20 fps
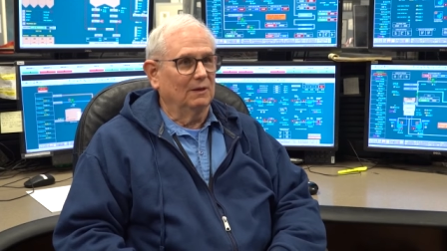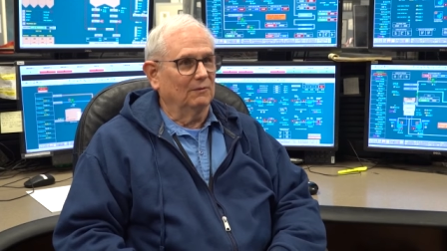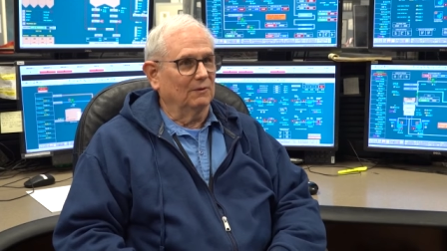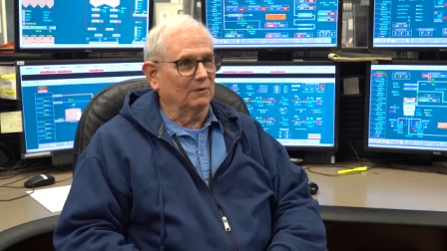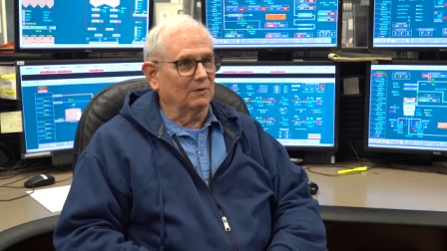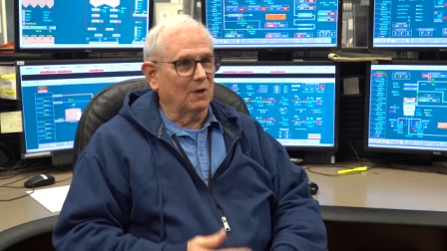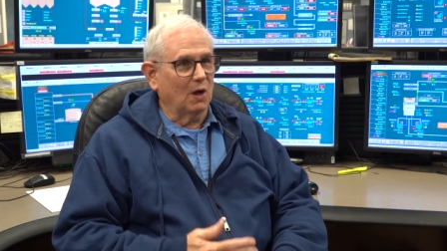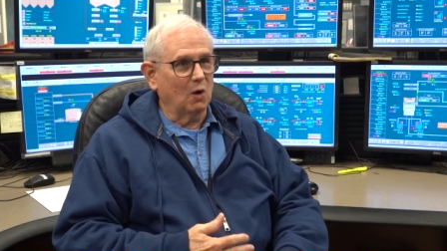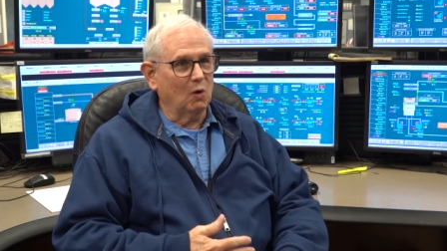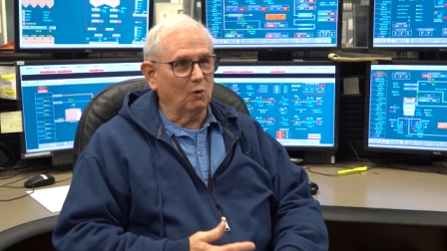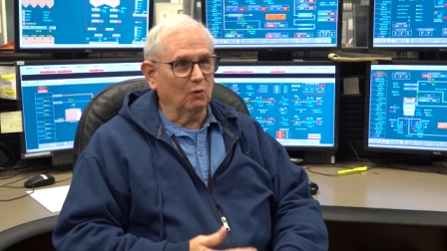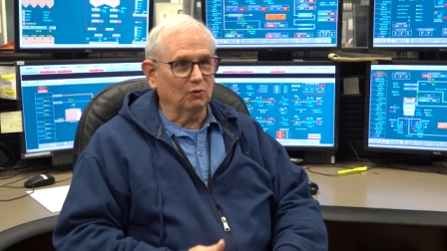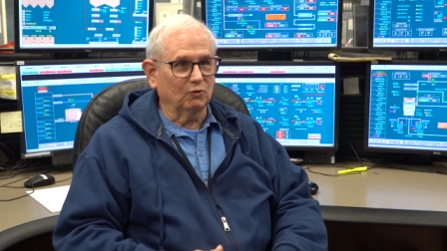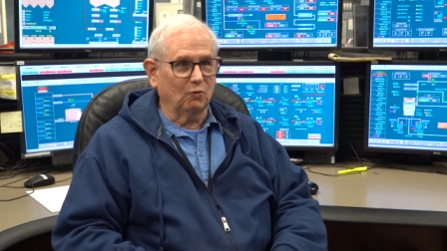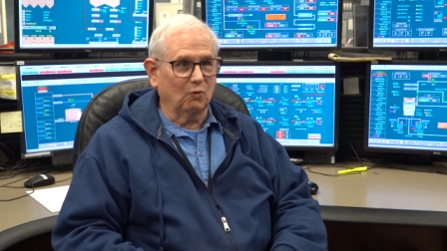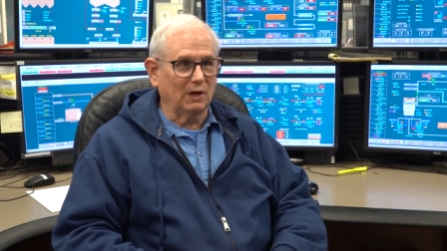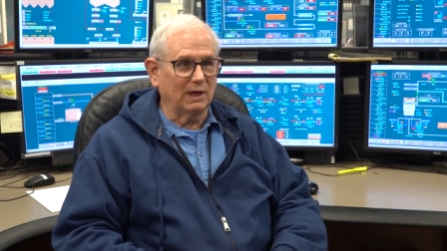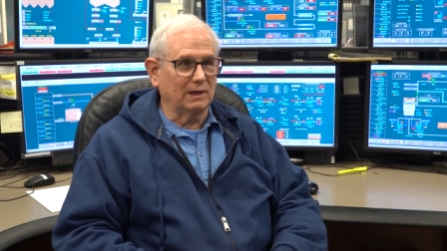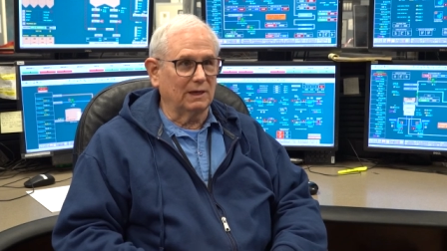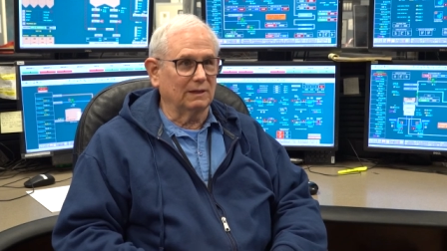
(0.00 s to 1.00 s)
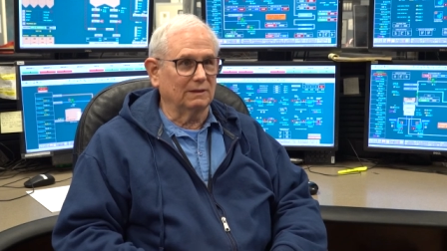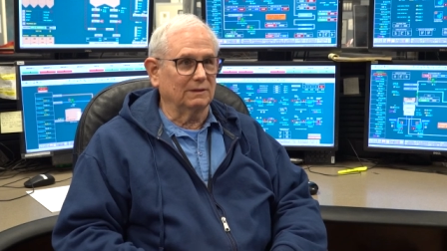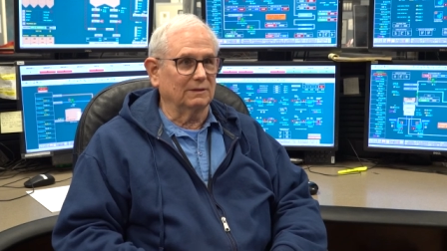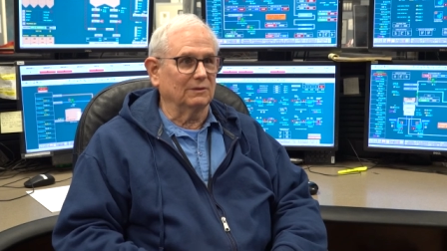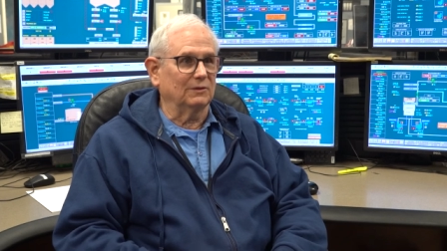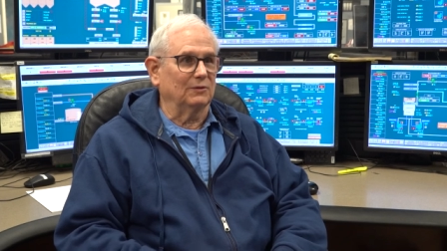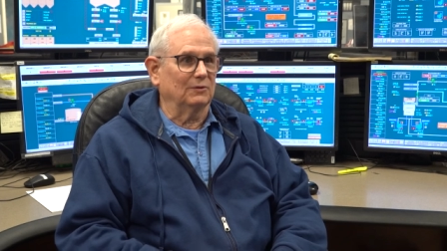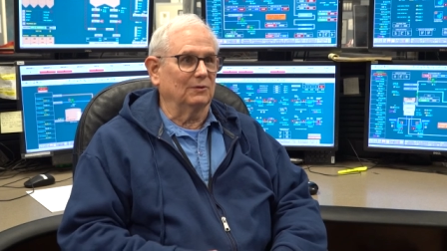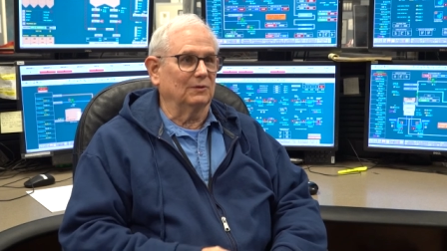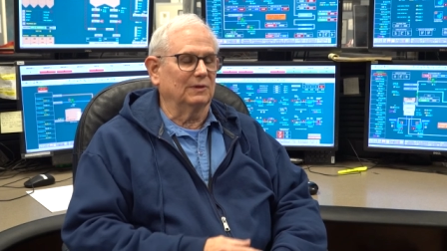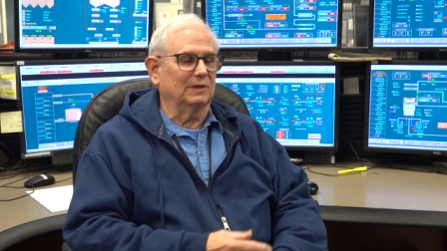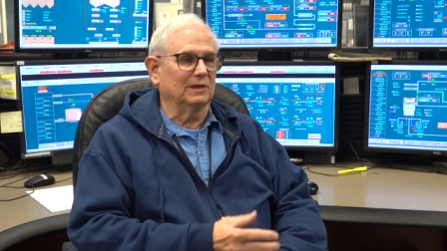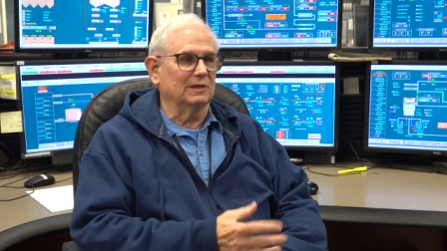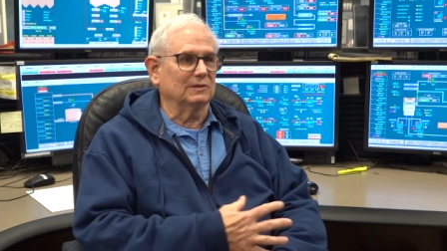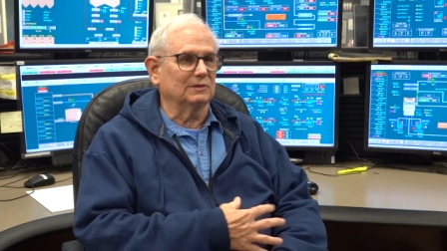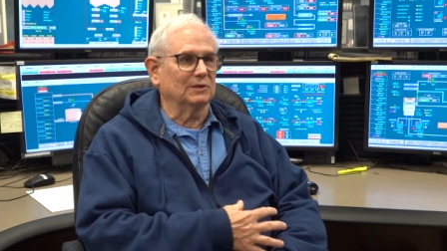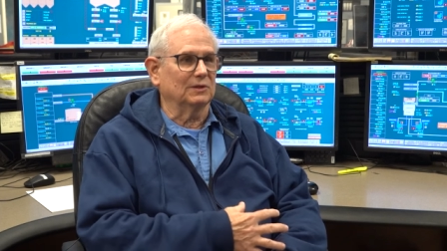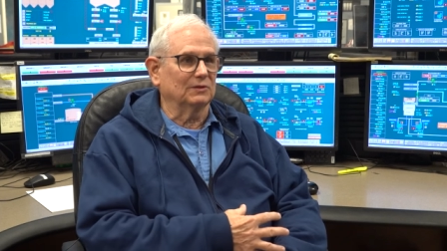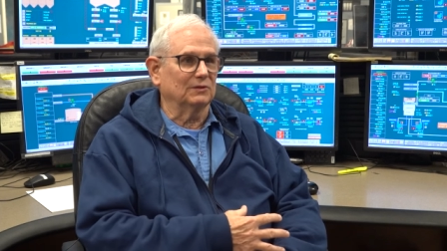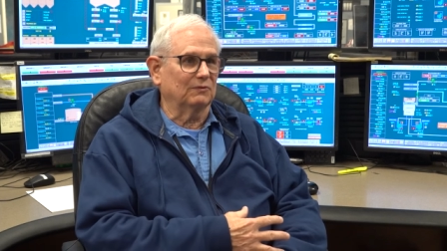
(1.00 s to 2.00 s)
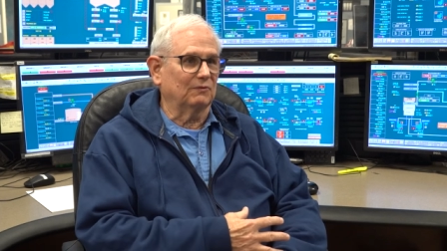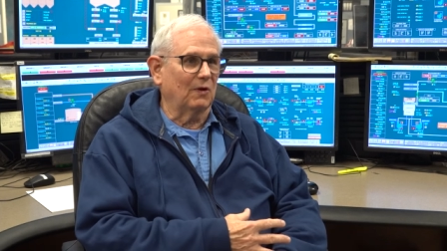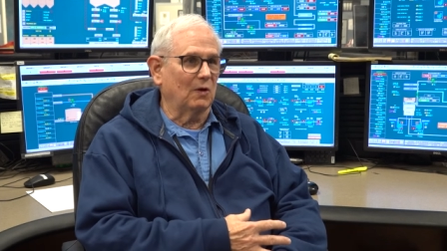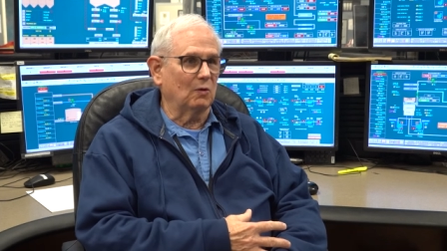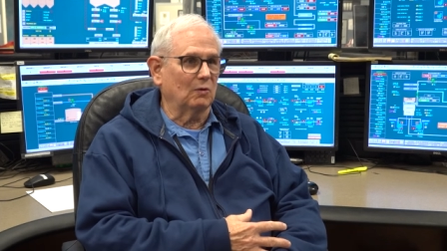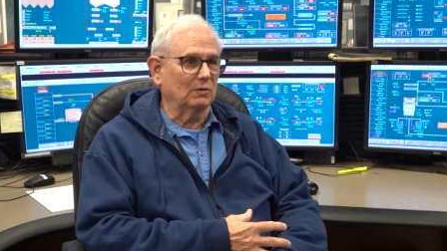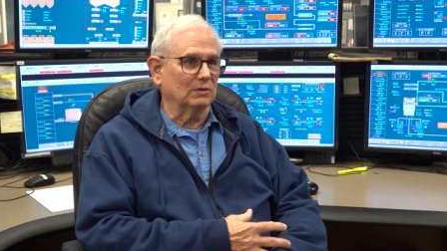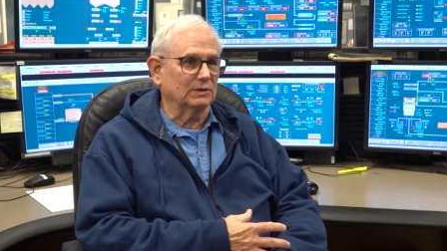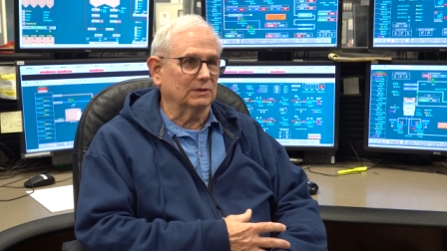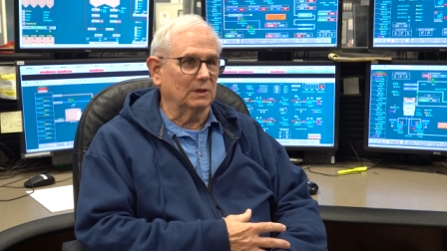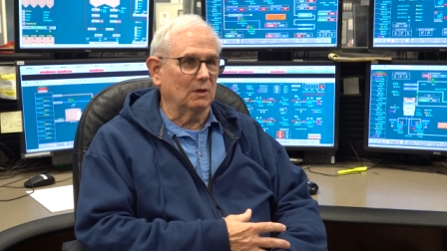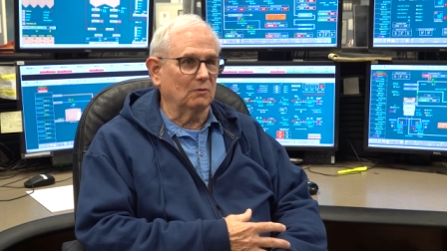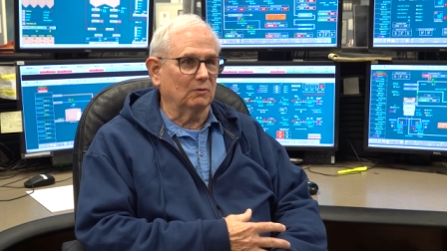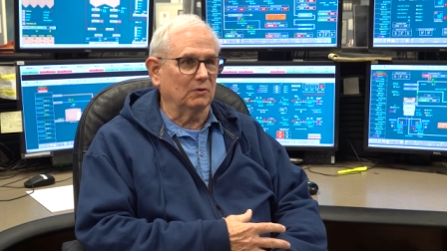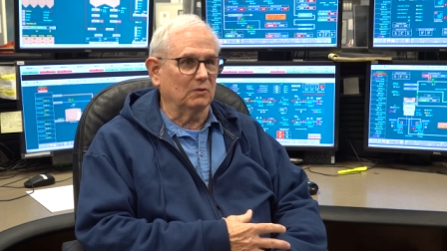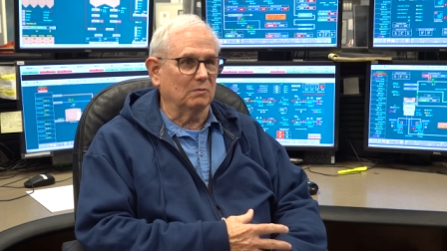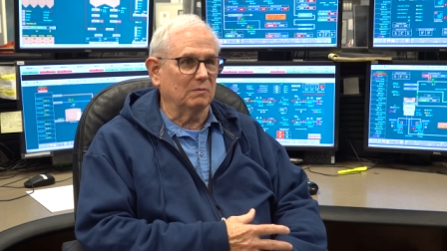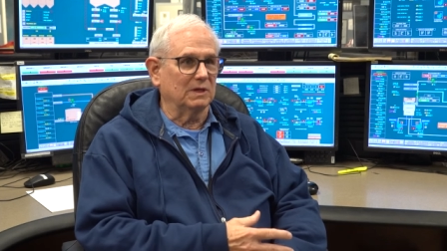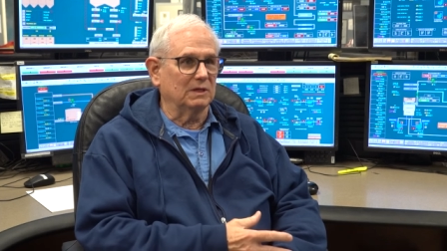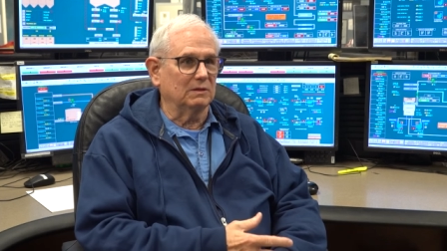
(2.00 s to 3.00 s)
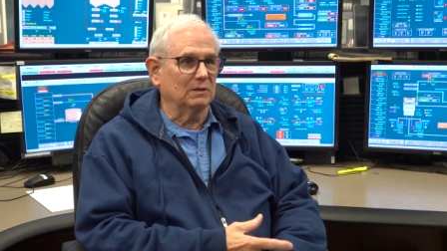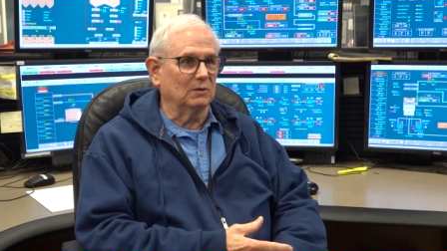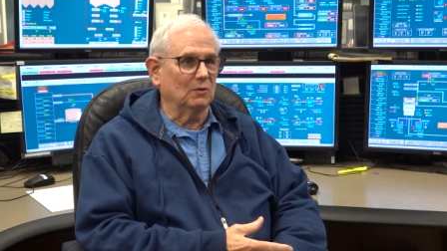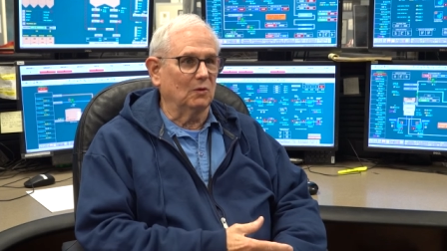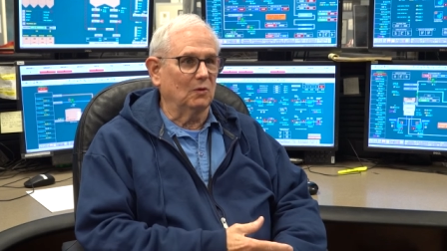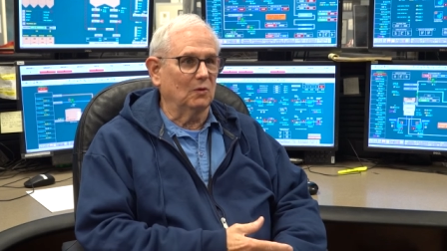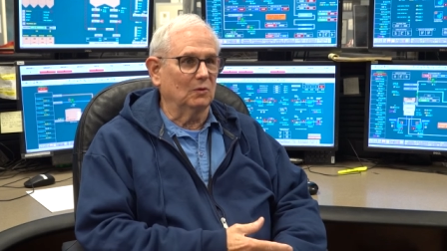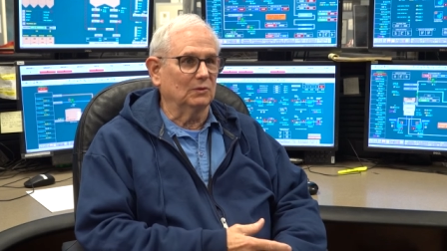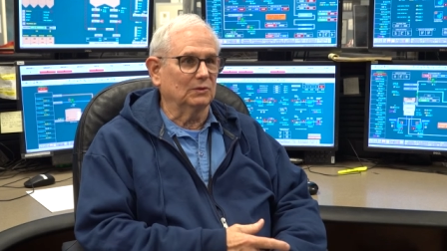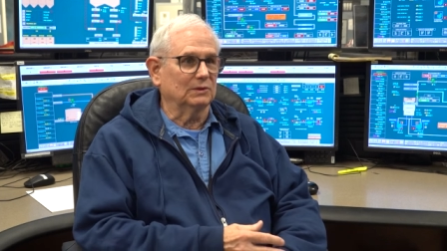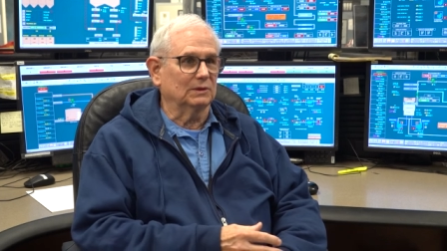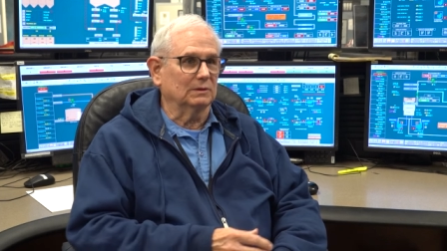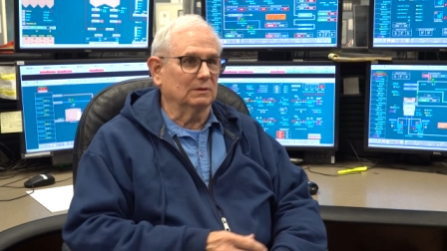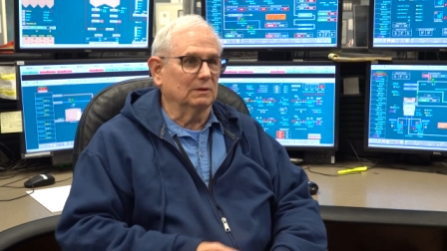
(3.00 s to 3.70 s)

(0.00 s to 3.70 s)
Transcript: the coal's wet, your attention's focused on the mules.